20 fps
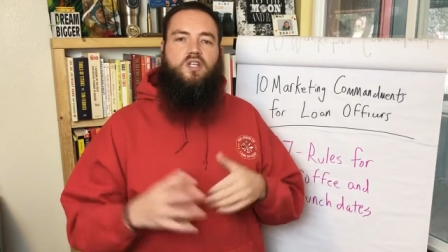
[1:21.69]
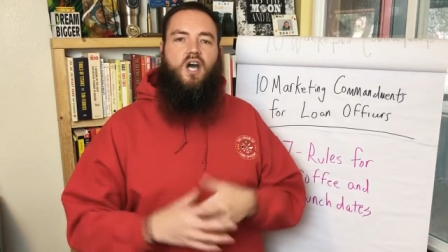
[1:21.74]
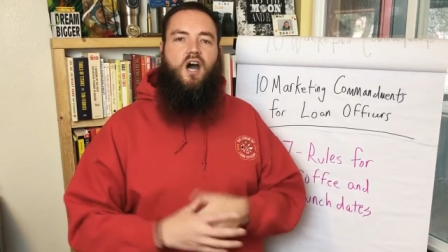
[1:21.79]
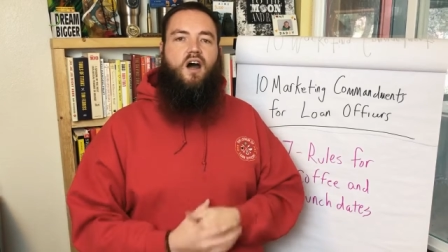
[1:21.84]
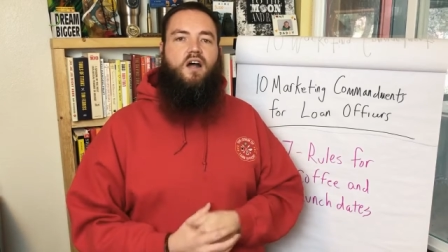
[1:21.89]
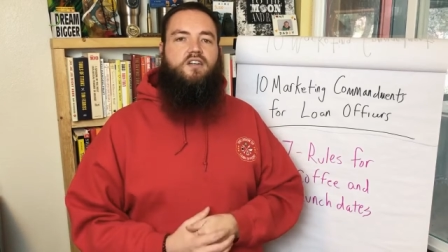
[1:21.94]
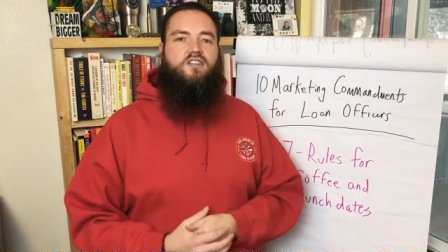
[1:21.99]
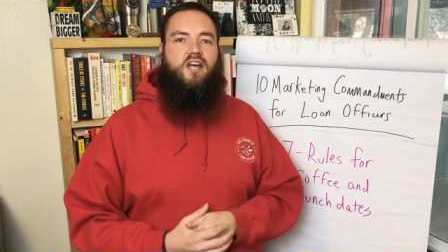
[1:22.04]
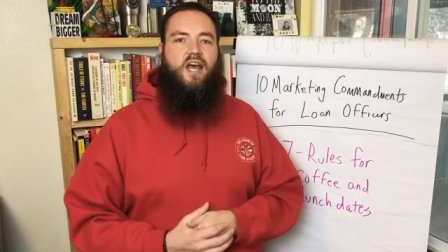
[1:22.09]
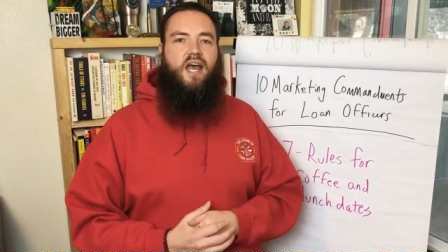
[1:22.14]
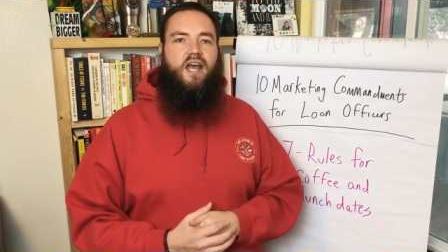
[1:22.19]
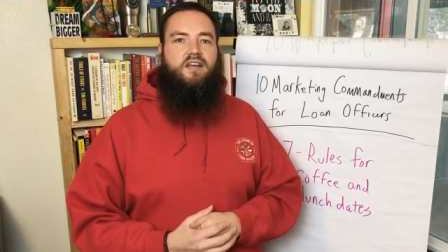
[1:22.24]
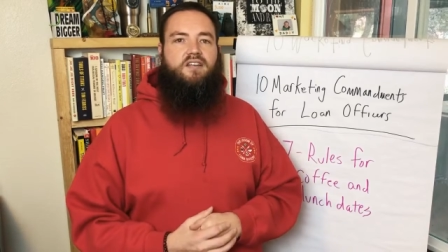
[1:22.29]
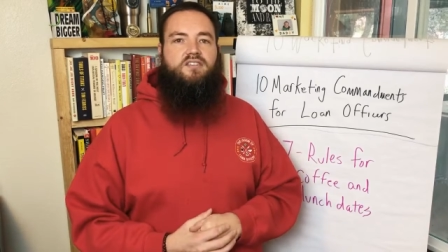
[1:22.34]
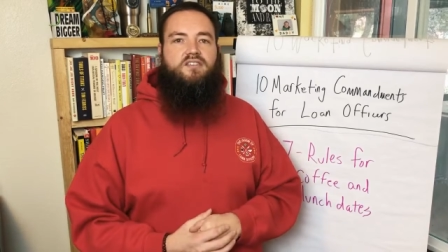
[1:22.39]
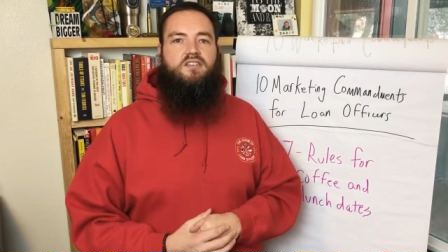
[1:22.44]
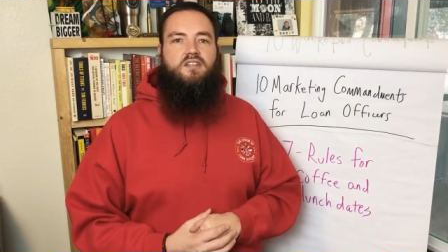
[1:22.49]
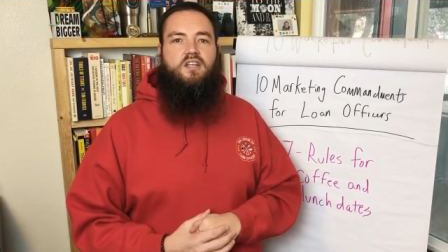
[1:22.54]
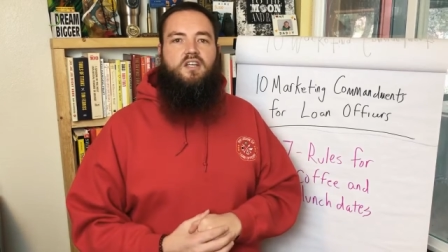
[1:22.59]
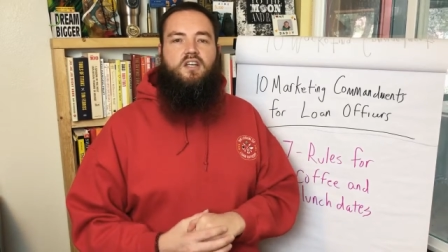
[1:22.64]

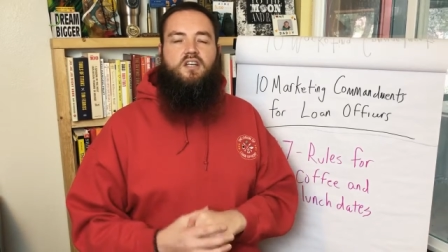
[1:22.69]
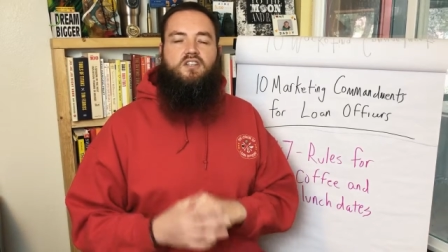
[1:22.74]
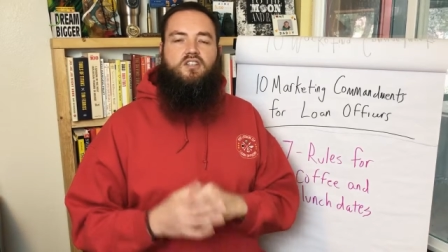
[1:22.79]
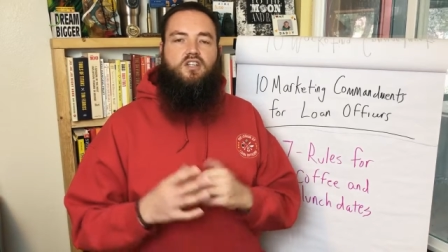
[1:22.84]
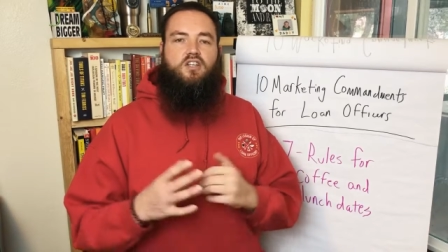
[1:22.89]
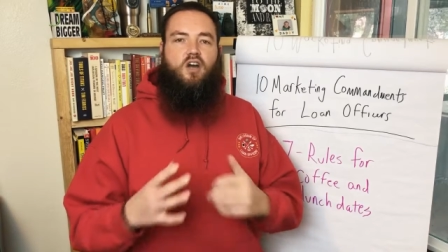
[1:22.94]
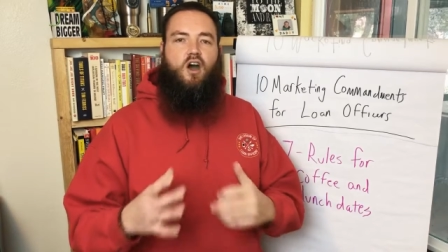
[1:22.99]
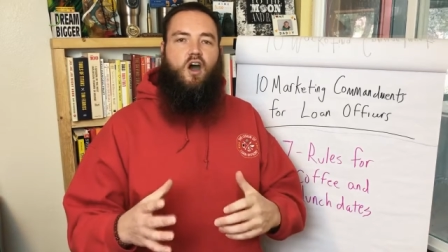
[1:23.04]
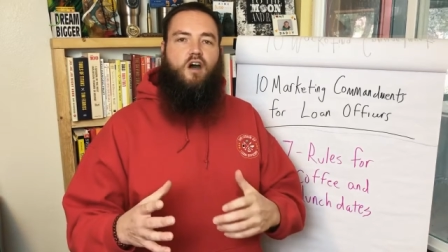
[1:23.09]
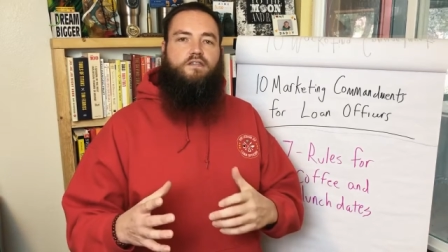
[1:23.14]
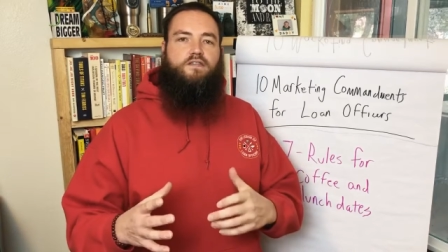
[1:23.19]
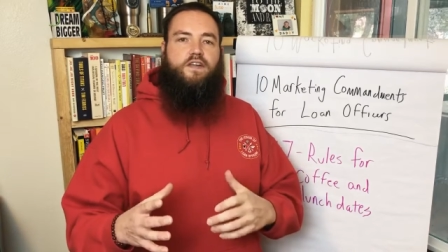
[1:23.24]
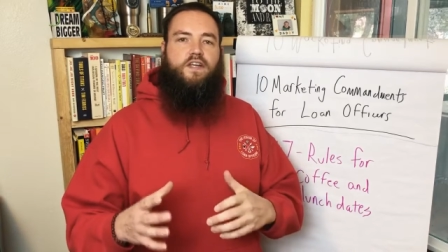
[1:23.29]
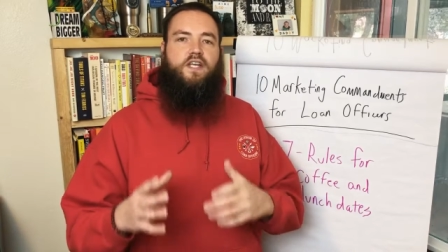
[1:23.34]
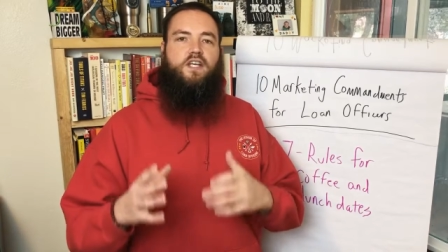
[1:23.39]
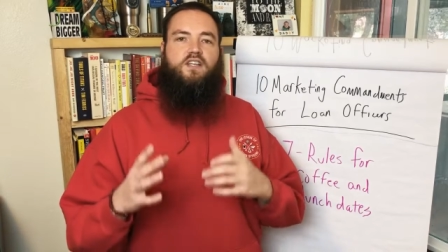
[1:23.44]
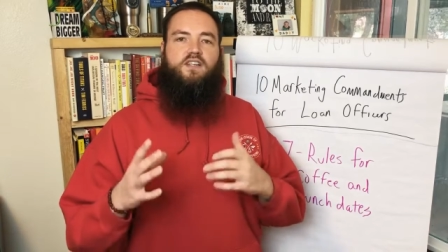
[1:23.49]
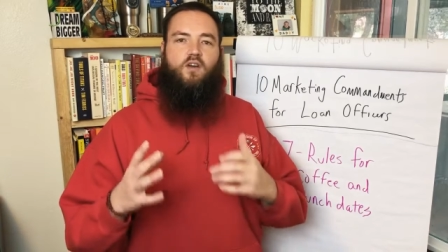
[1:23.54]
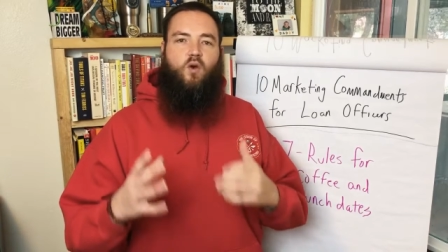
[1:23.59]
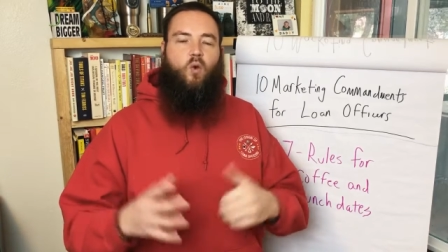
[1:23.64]
contacts to
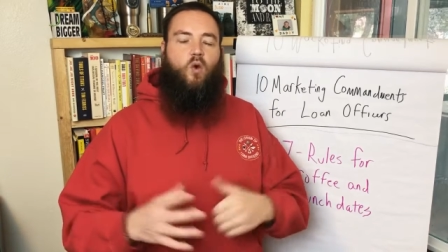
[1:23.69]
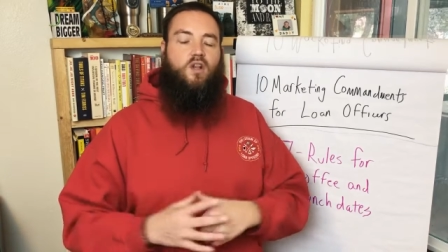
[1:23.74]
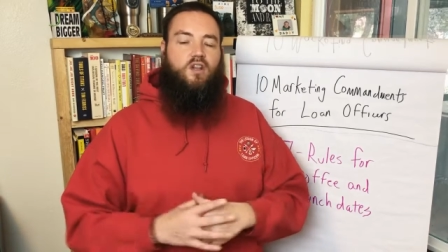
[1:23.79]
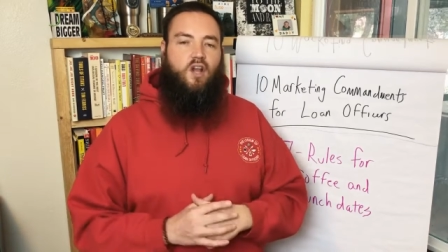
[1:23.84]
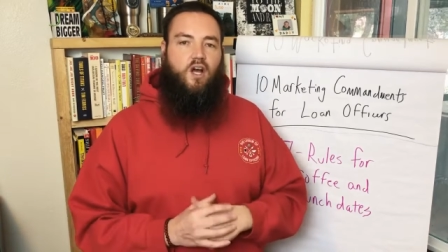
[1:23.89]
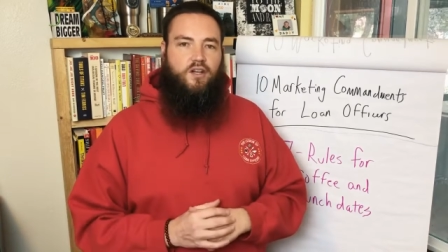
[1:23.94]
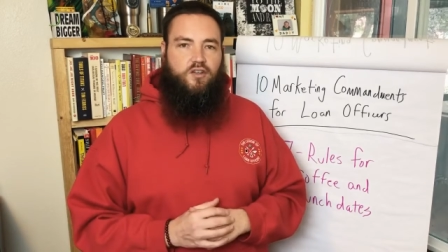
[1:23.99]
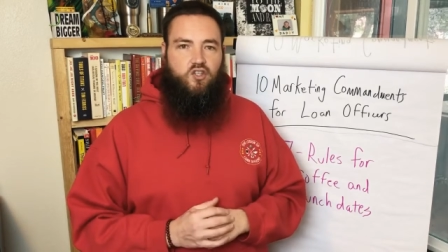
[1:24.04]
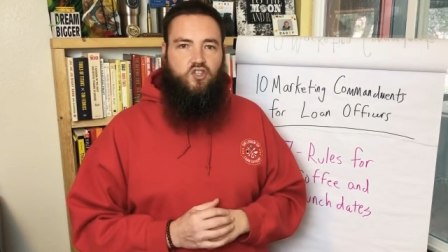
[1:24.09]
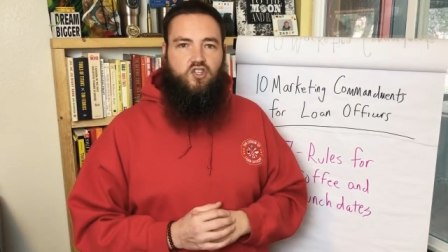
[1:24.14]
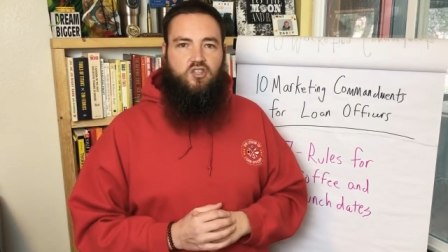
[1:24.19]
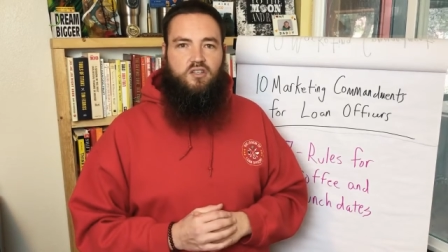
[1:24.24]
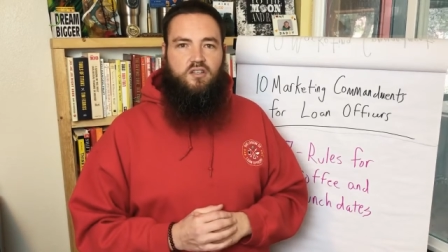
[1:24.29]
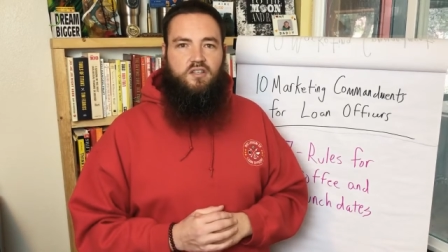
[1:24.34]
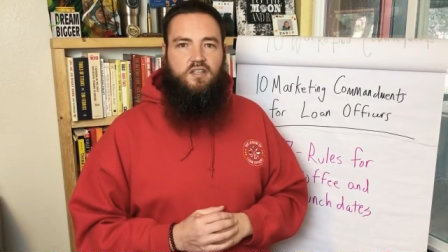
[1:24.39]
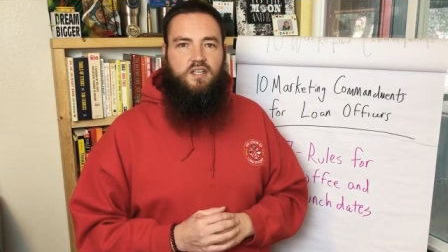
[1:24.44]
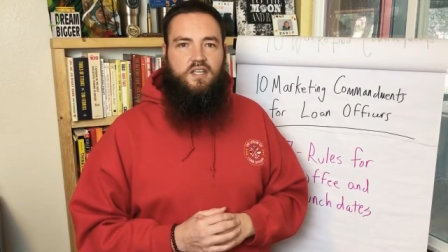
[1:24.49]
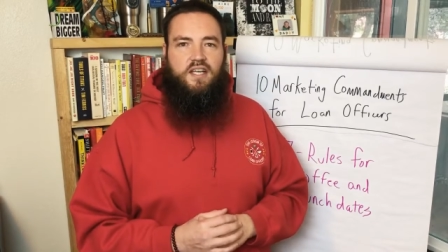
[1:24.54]
coffee or lunch.